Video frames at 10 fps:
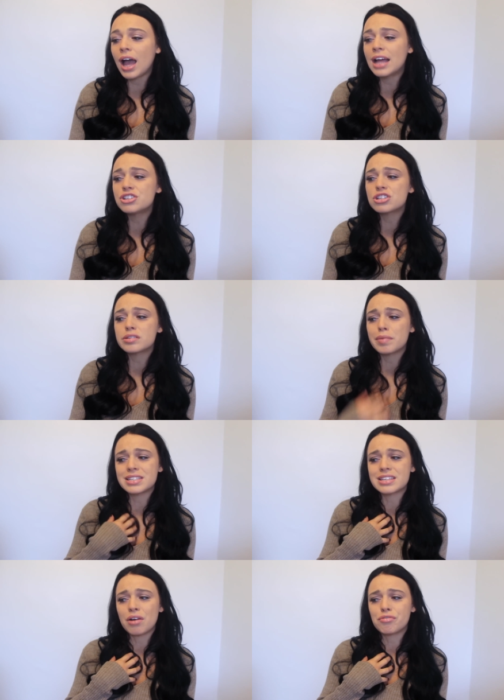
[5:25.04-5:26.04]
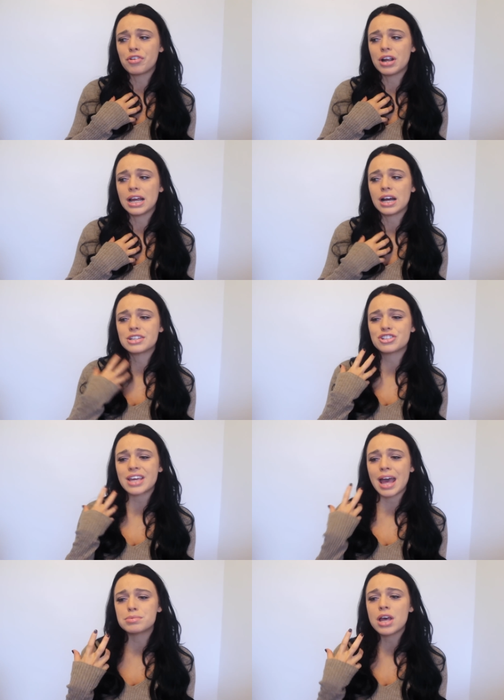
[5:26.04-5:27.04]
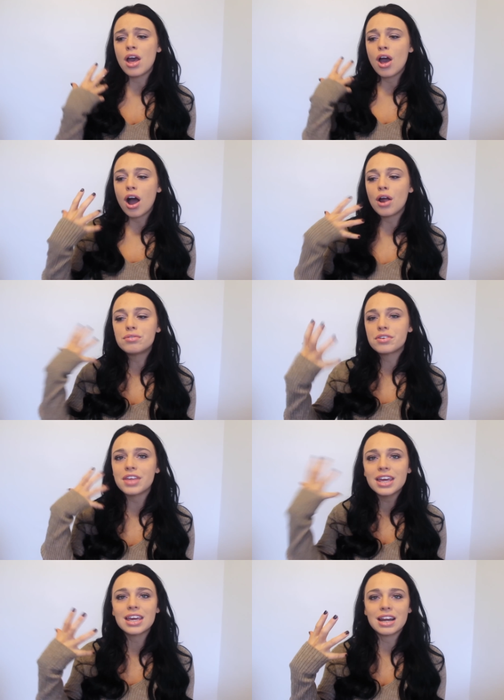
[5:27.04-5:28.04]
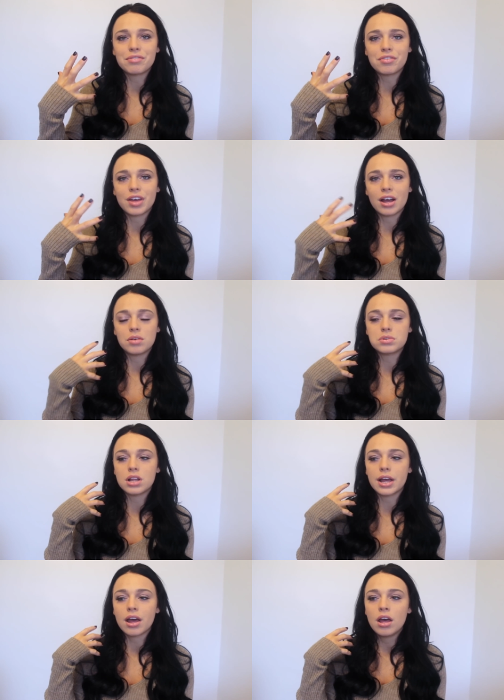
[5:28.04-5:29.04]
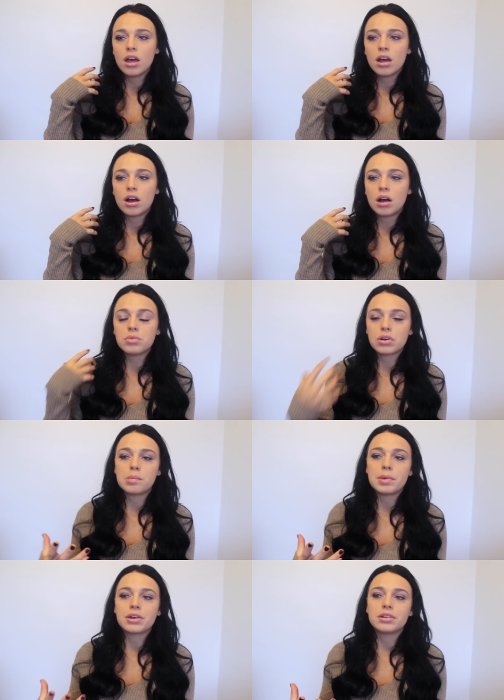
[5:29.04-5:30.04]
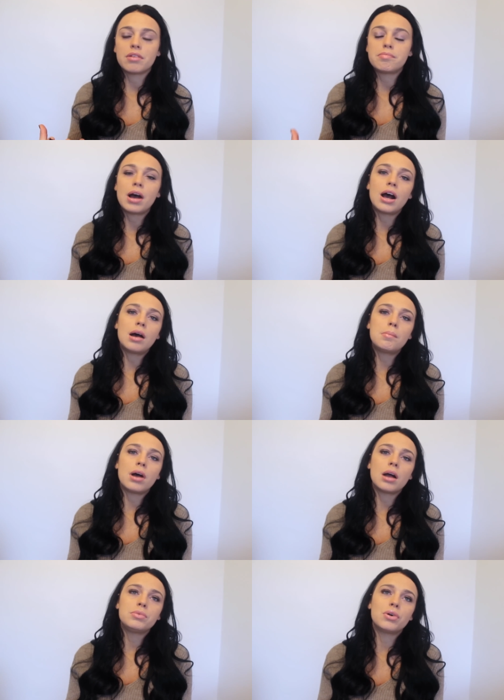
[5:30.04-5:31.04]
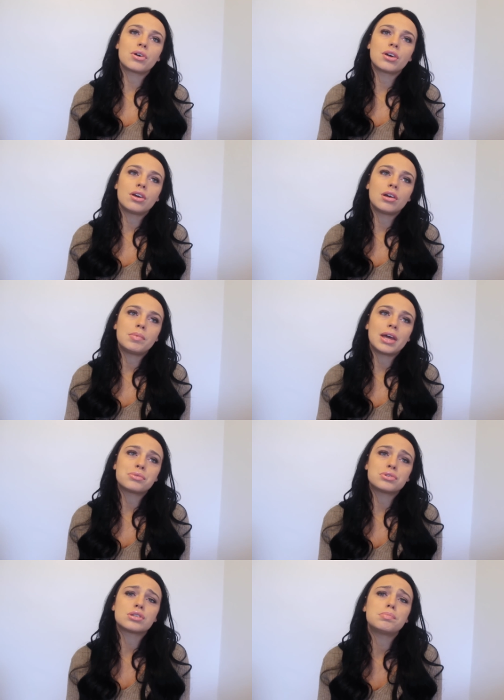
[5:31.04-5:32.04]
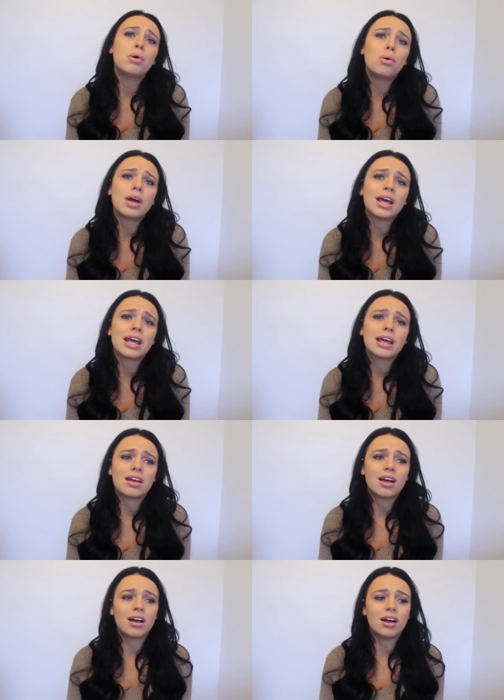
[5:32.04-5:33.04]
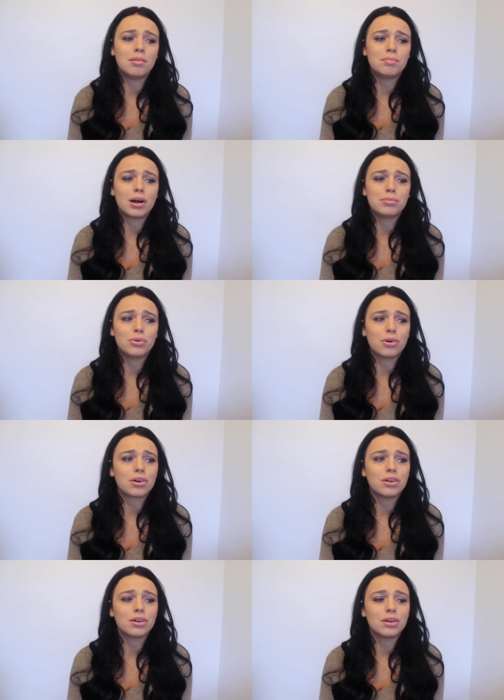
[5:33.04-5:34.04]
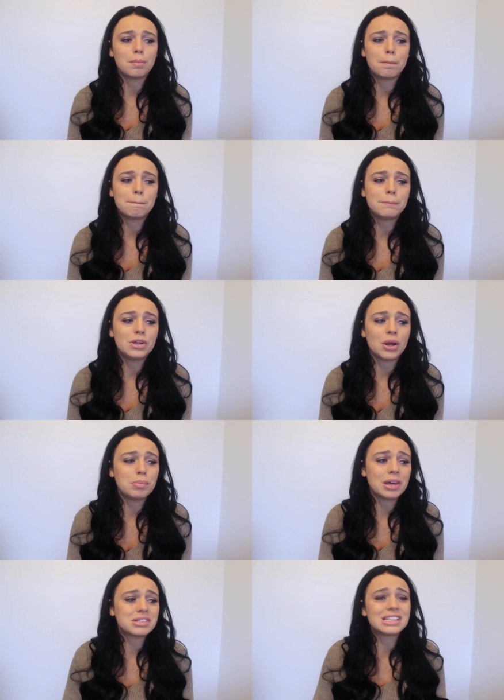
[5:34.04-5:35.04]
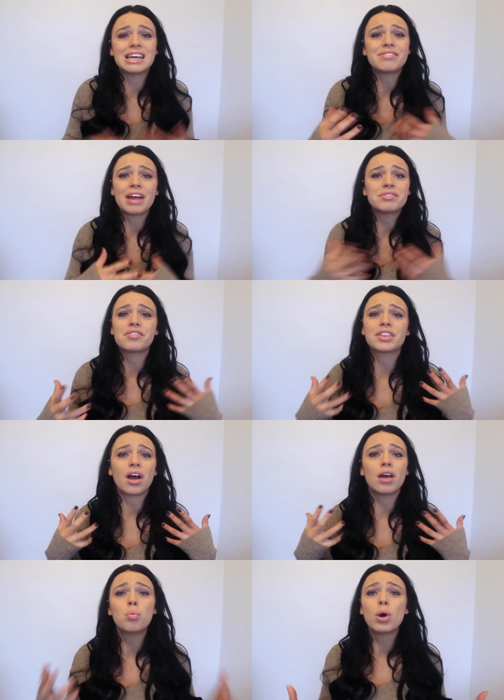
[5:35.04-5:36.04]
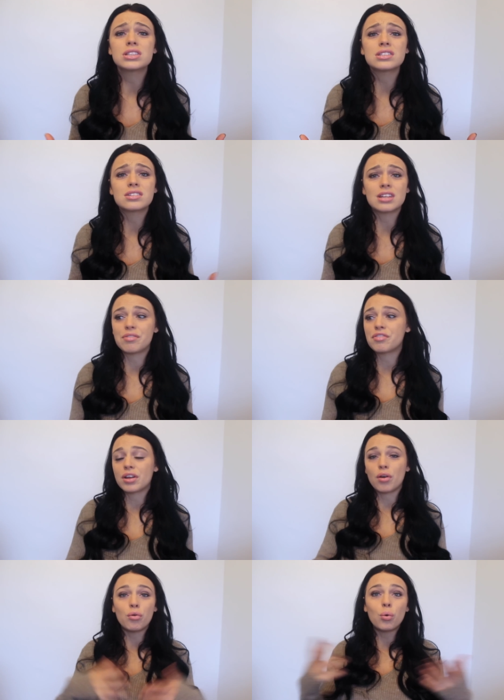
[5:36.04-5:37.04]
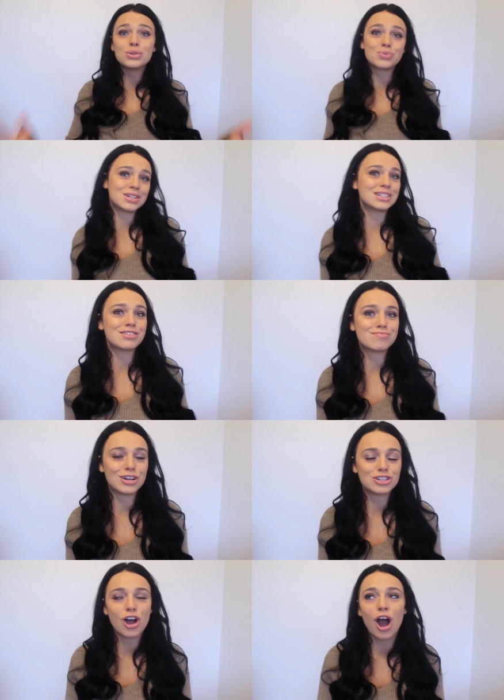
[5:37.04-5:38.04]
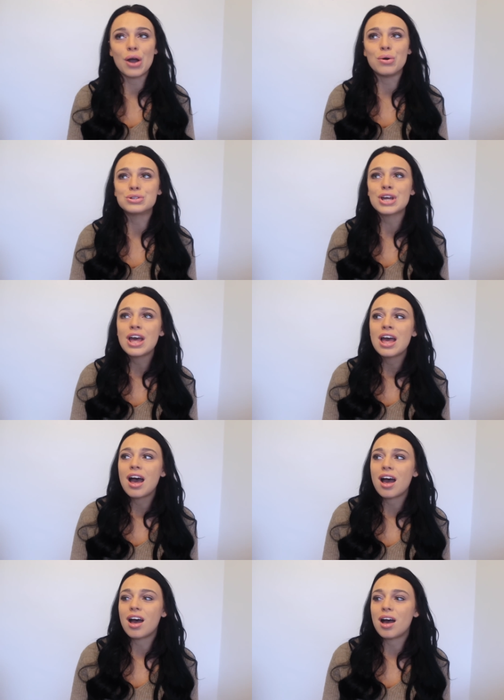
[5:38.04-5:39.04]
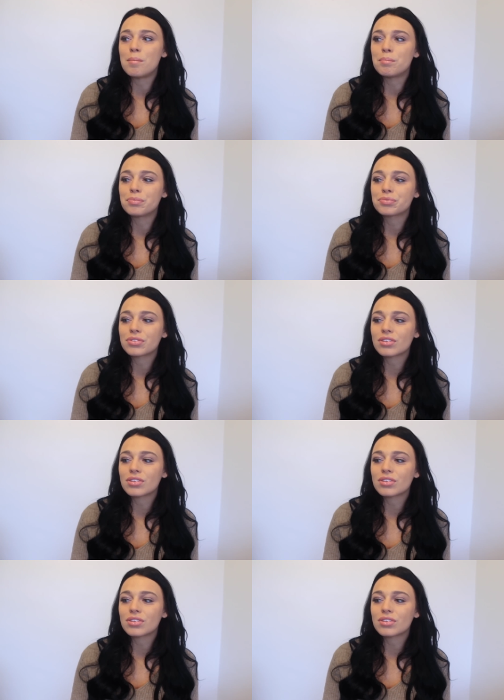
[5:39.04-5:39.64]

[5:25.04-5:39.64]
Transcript: and just to myself really I just kept overthinking everything I was like I'm not going to be a good enough mum I'm not going to be able to support it um, I'm not going to you know be able to give everything that I want and everything that I've always wanted to give my child um,